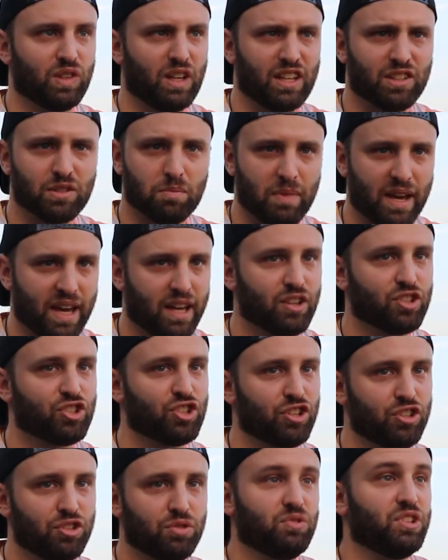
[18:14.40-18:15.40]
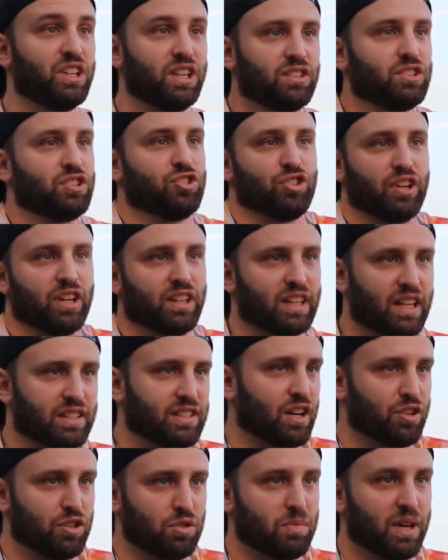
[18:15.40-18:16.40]
As a manager, you need to drink.
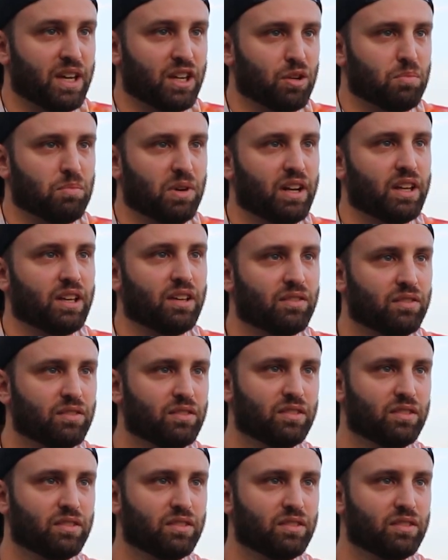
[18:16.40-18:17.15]
That's how you make your money.